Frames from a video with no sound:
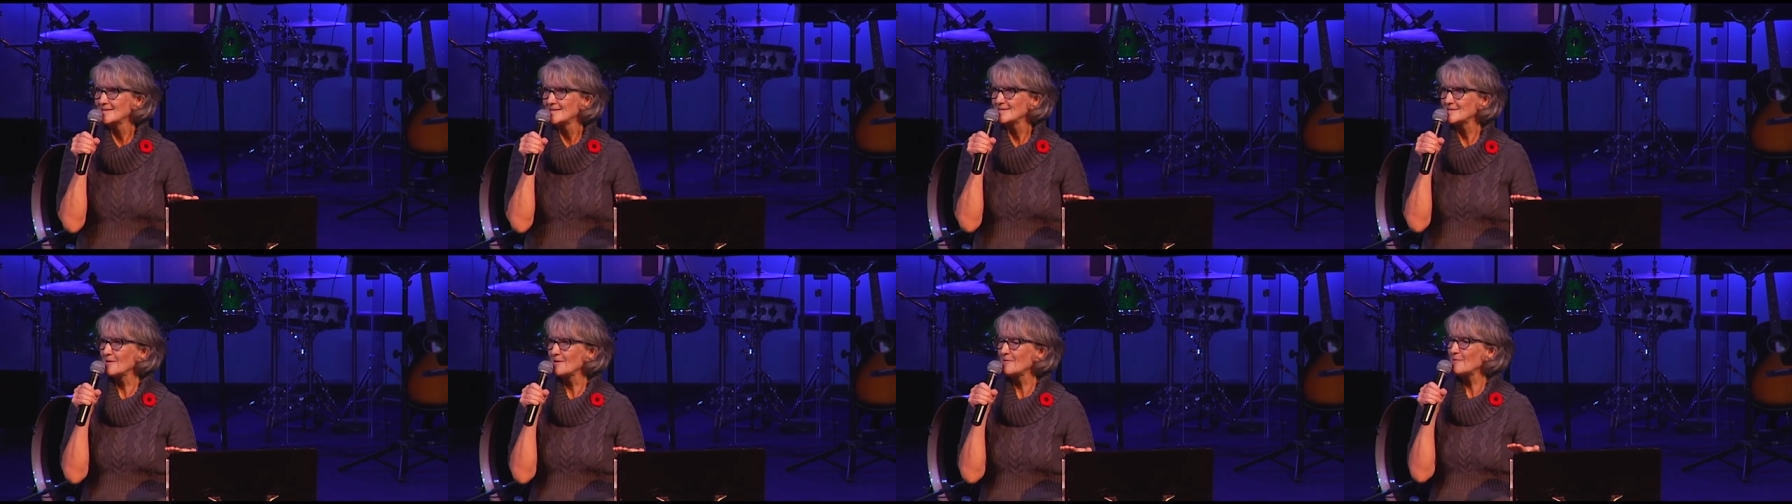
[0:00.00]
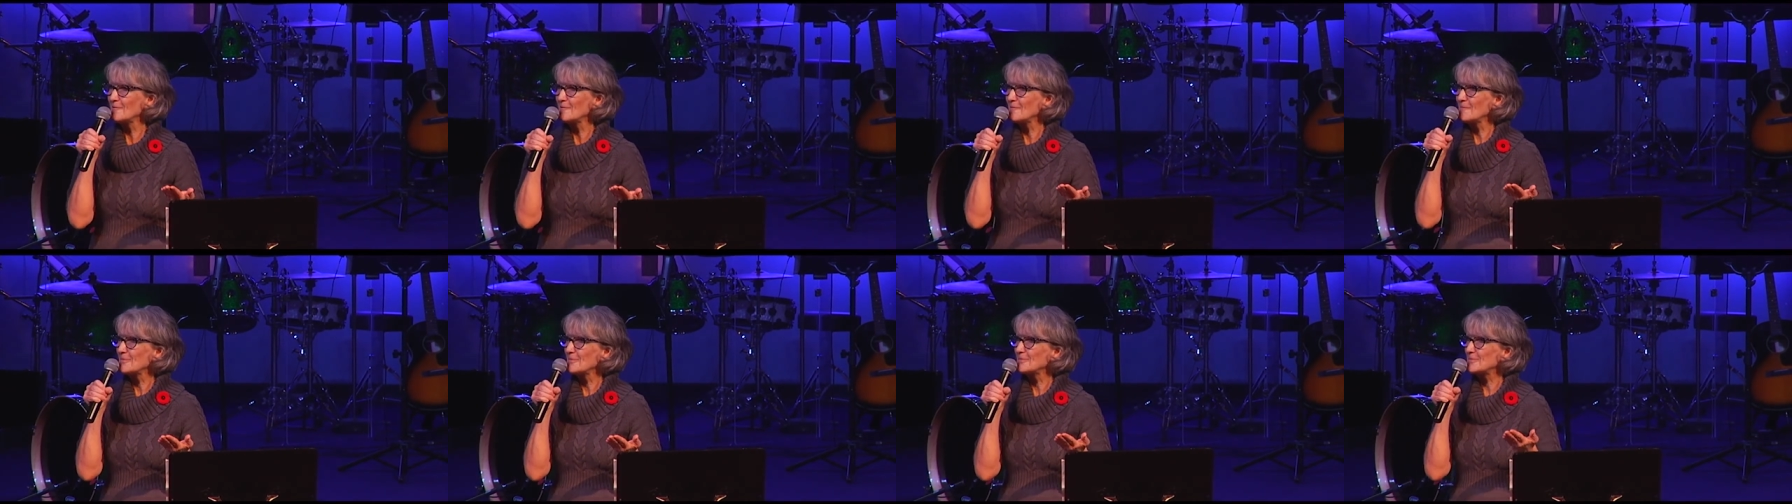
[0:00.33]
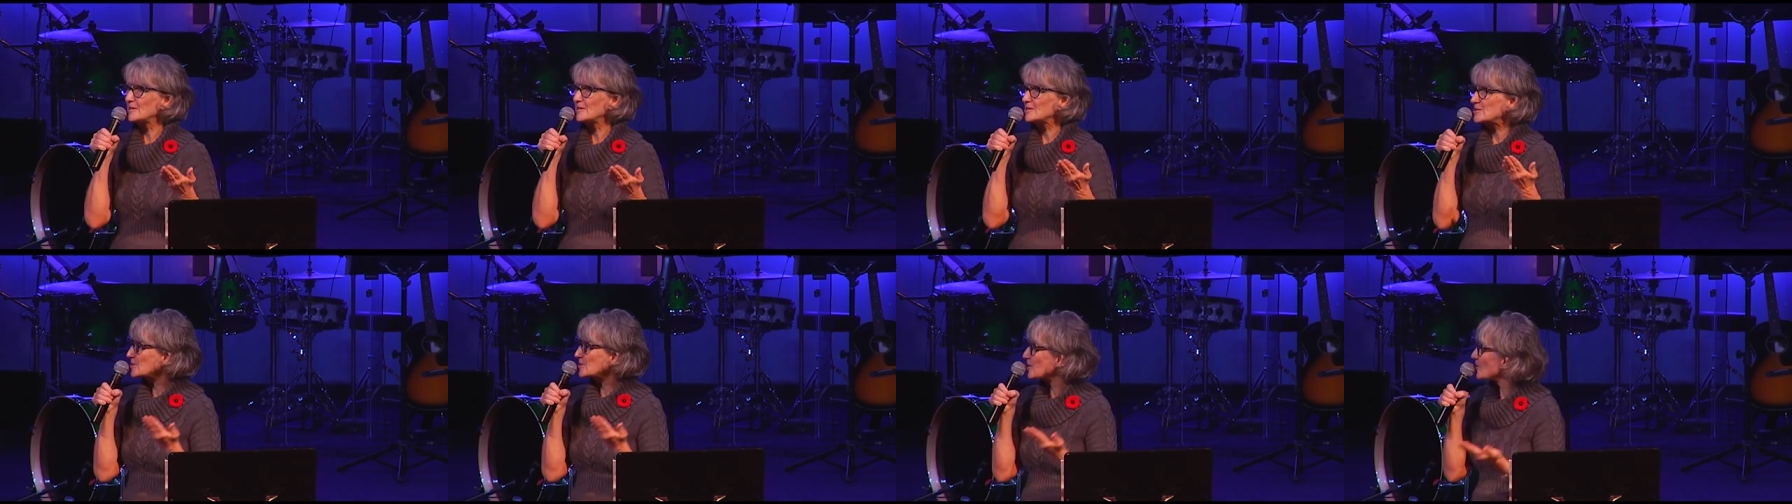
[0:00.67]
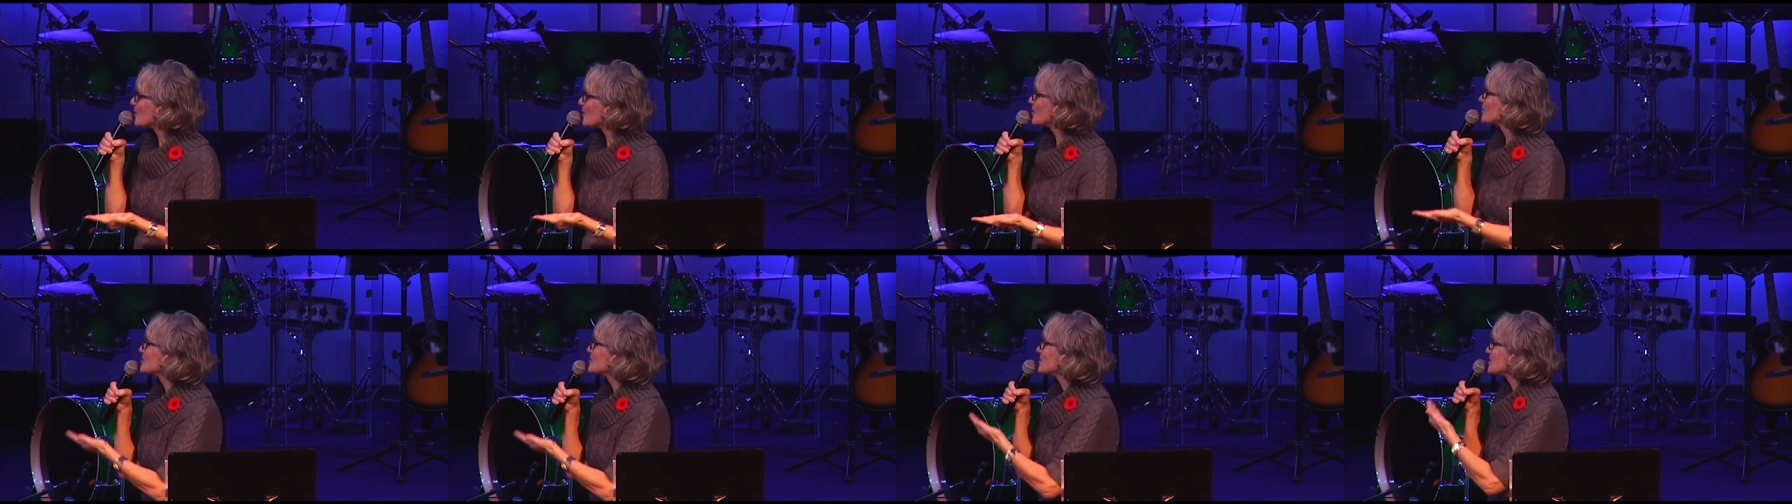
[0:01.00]
So the
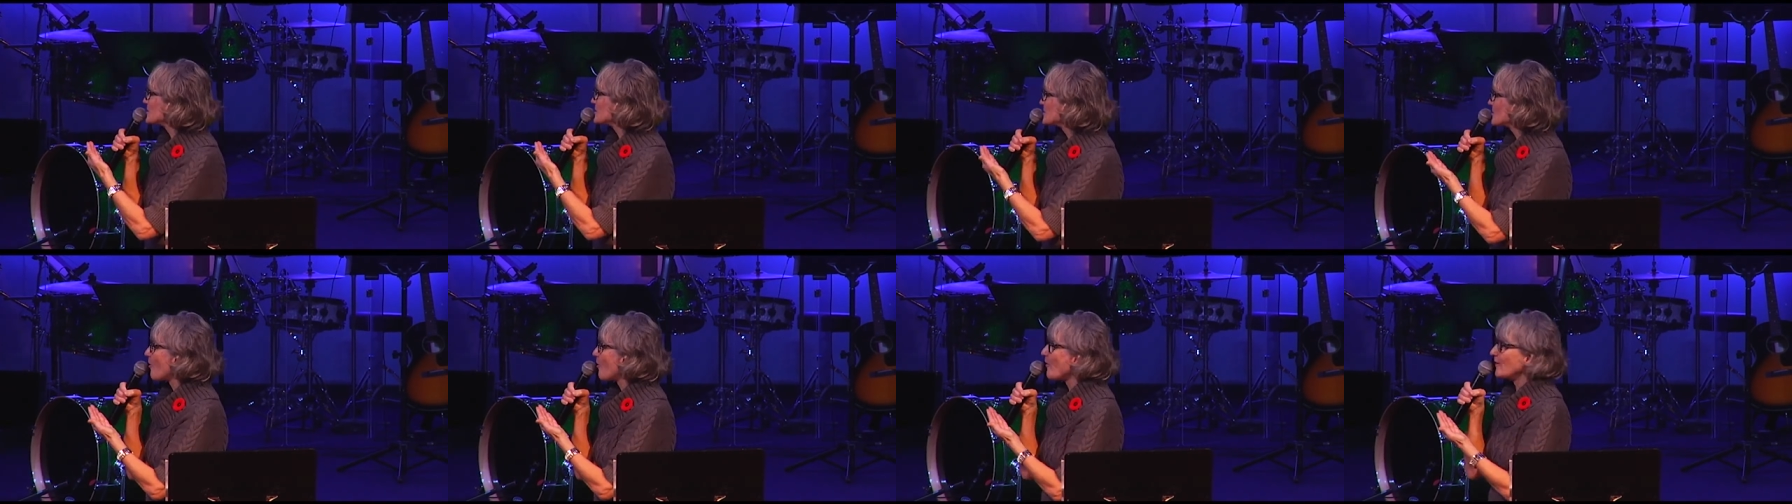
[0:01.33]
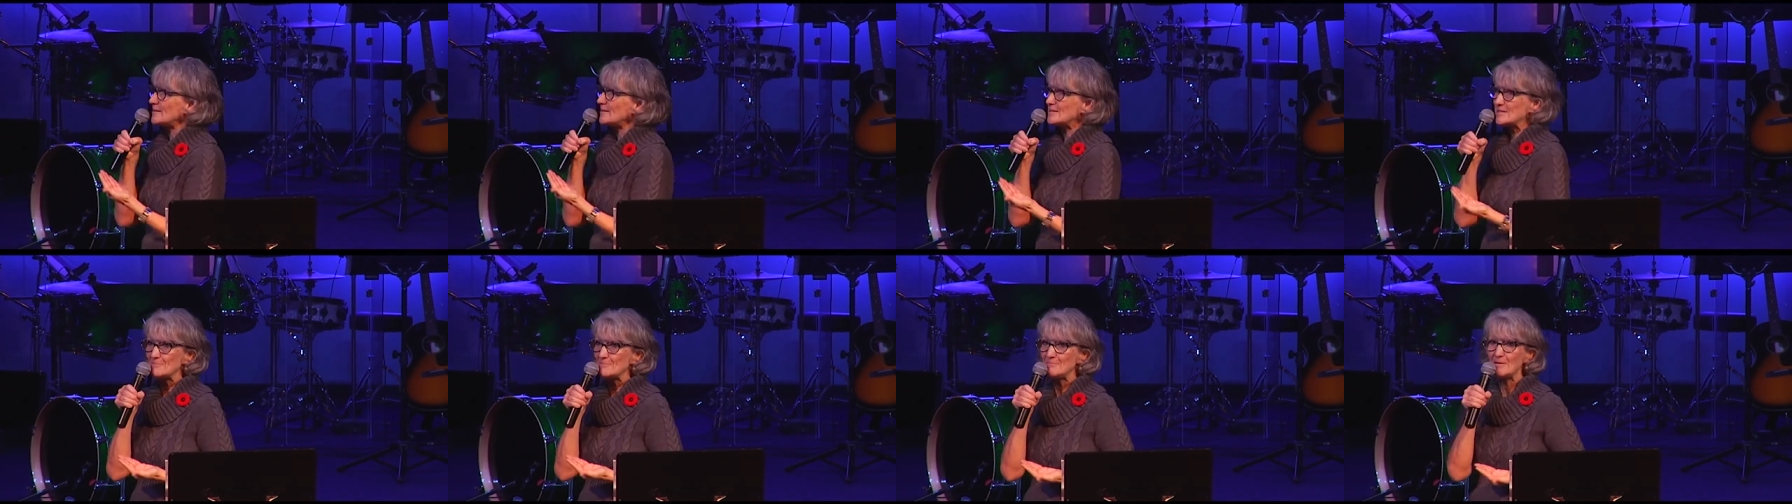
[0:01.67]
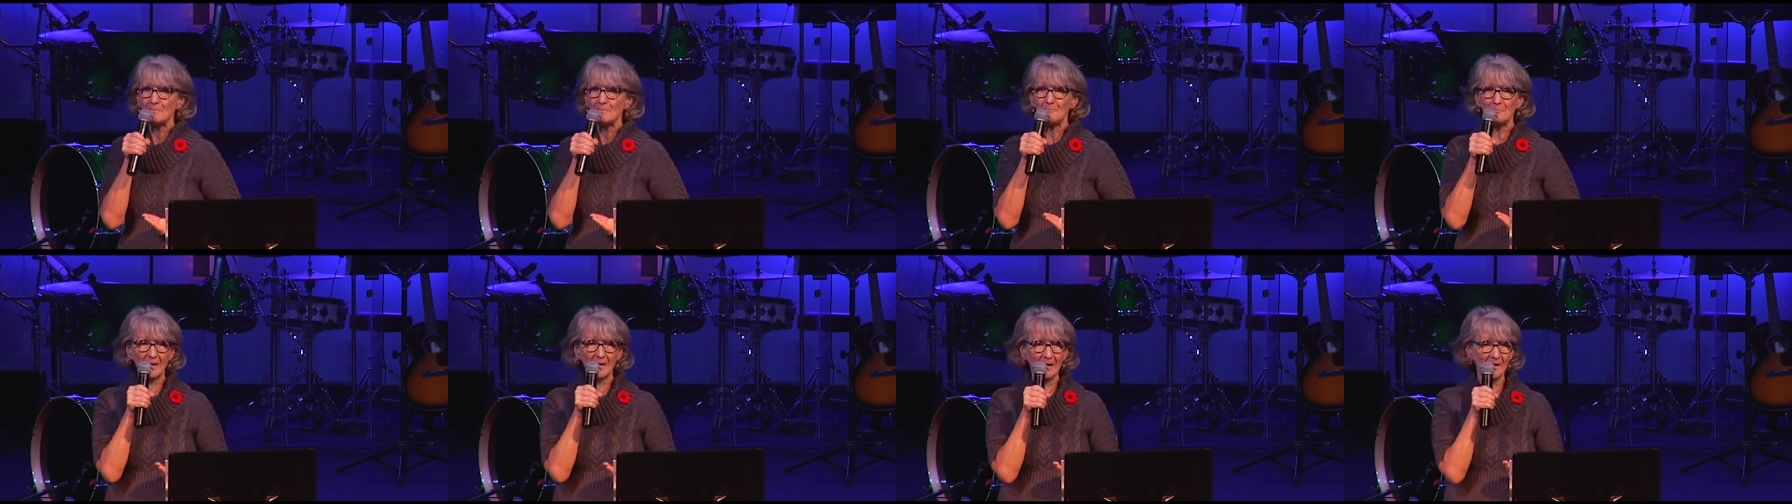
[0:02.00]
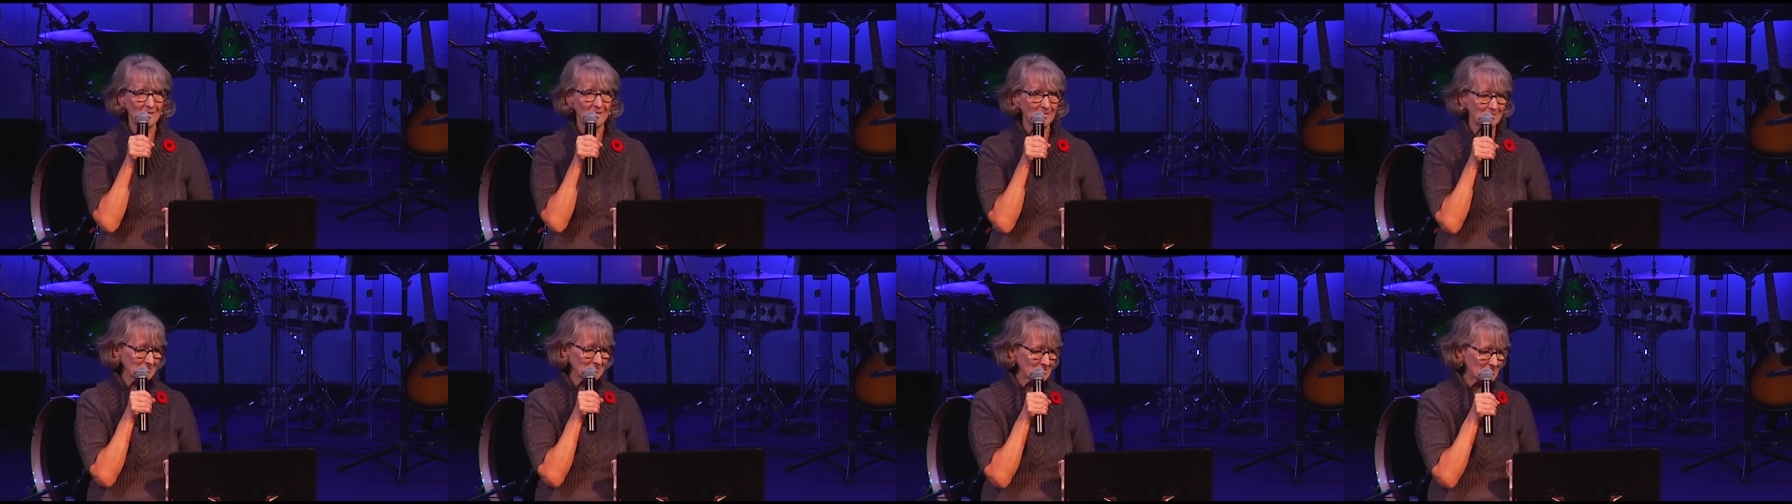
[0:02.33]
church is going to be
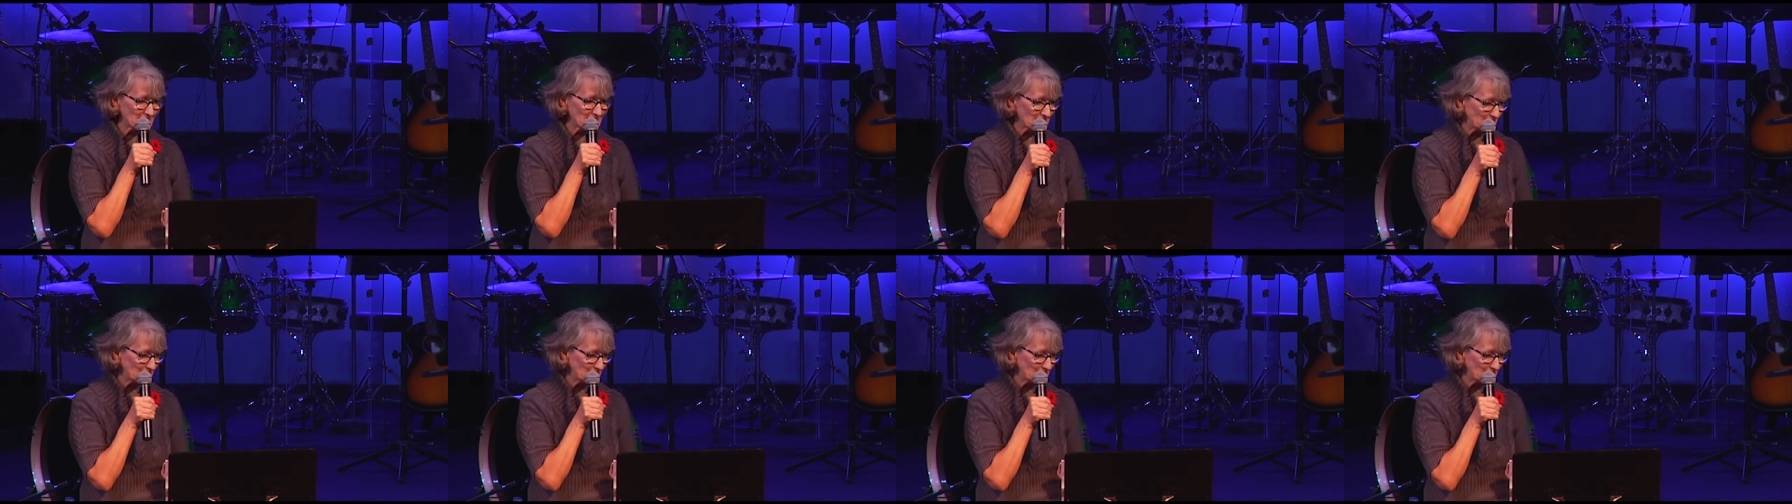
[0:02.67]
built.